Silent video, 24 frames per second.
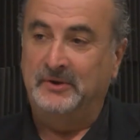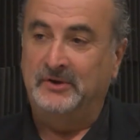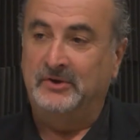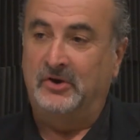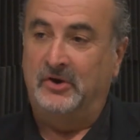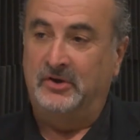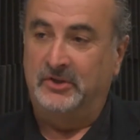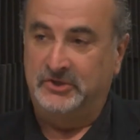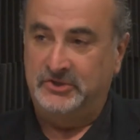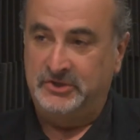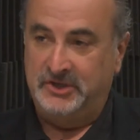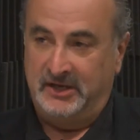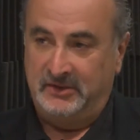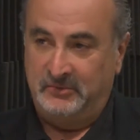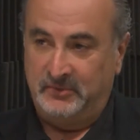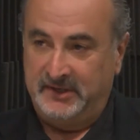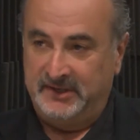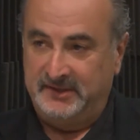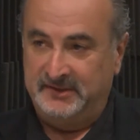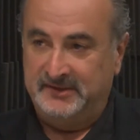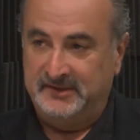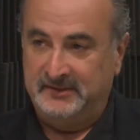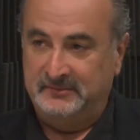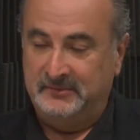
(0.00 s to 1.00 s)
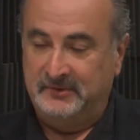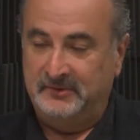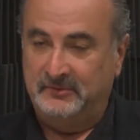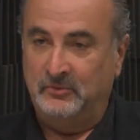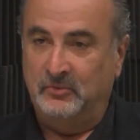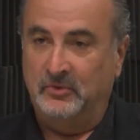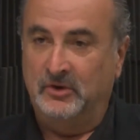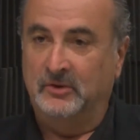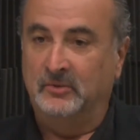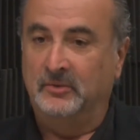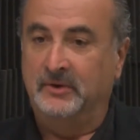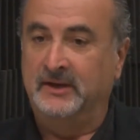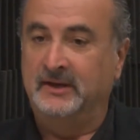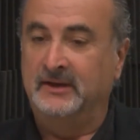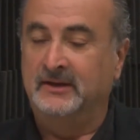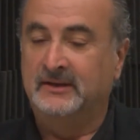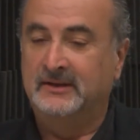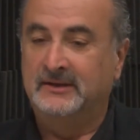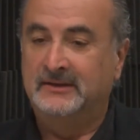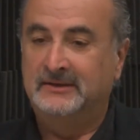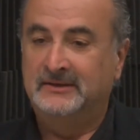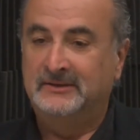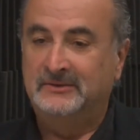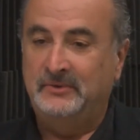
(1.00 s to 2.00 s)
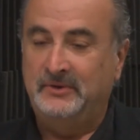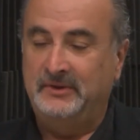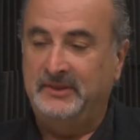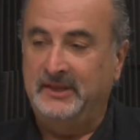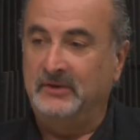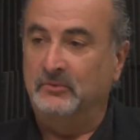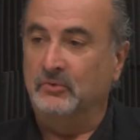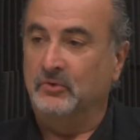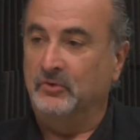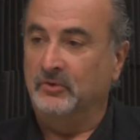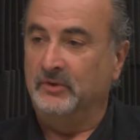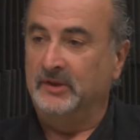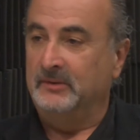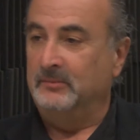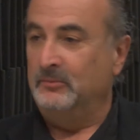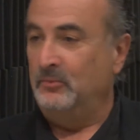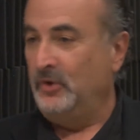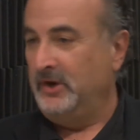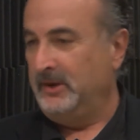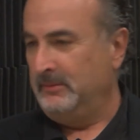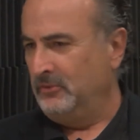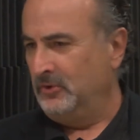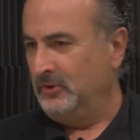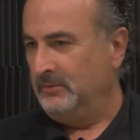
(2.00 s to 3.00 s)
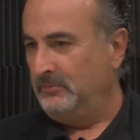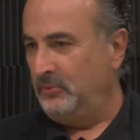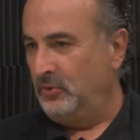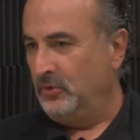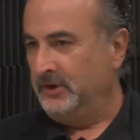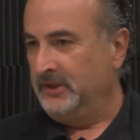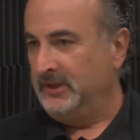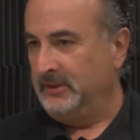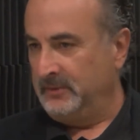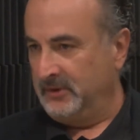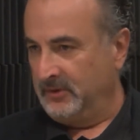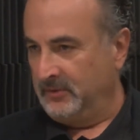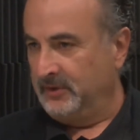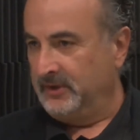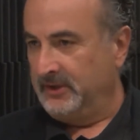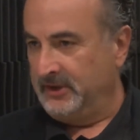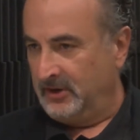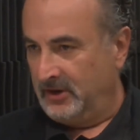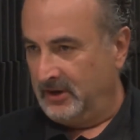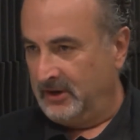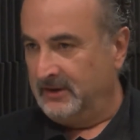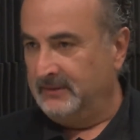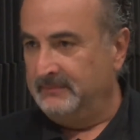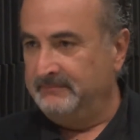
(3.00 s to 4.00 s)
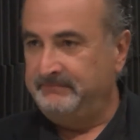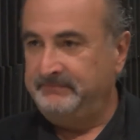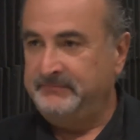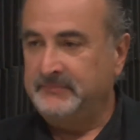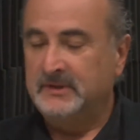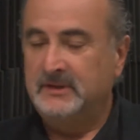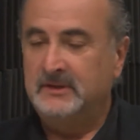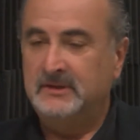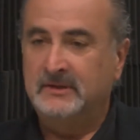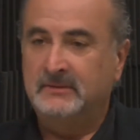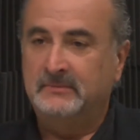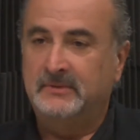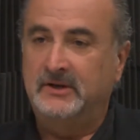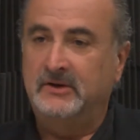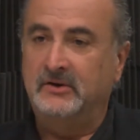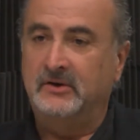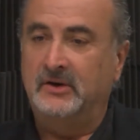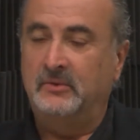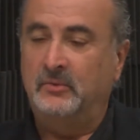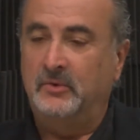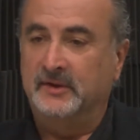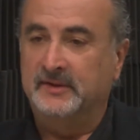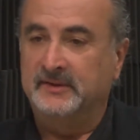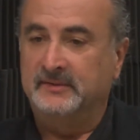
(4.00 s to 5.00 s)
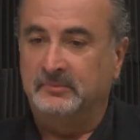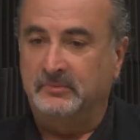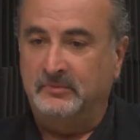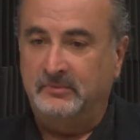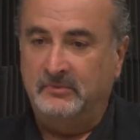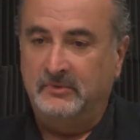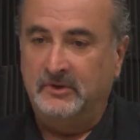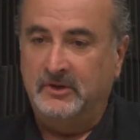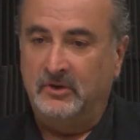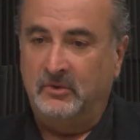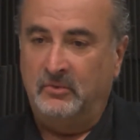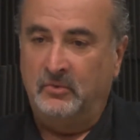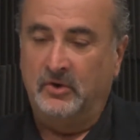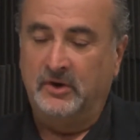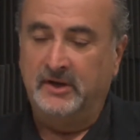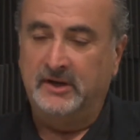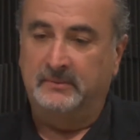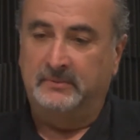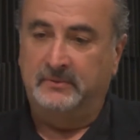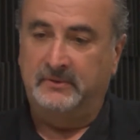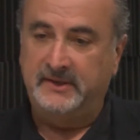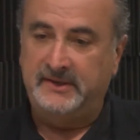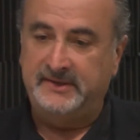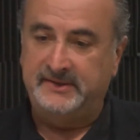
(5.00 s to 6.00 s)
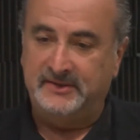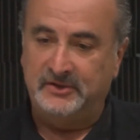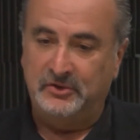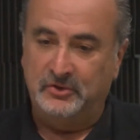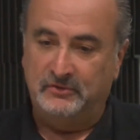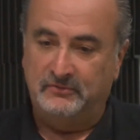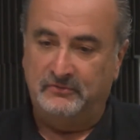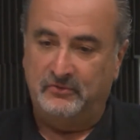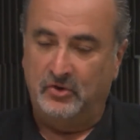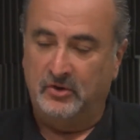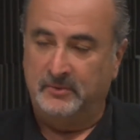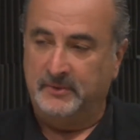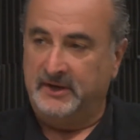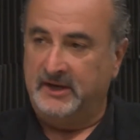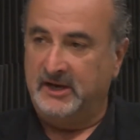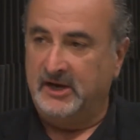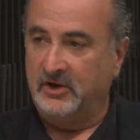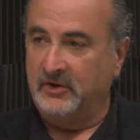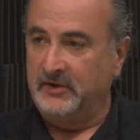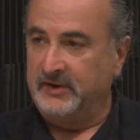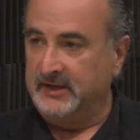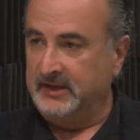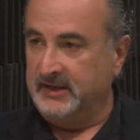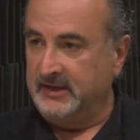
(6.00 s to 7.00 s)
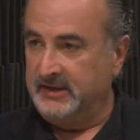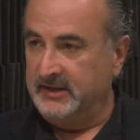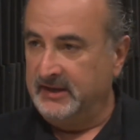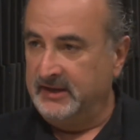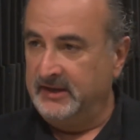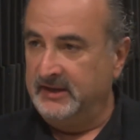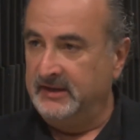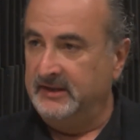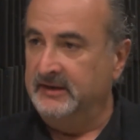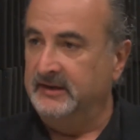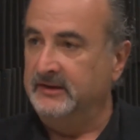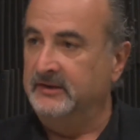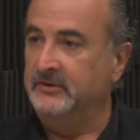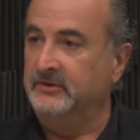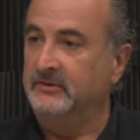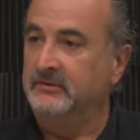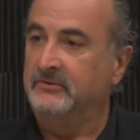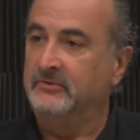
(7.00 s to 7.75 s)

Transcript: call the John Wayne syndrome, where we think we're really way more important than we really are. Right. But here I was, wearing a police uniform and carrying a gun and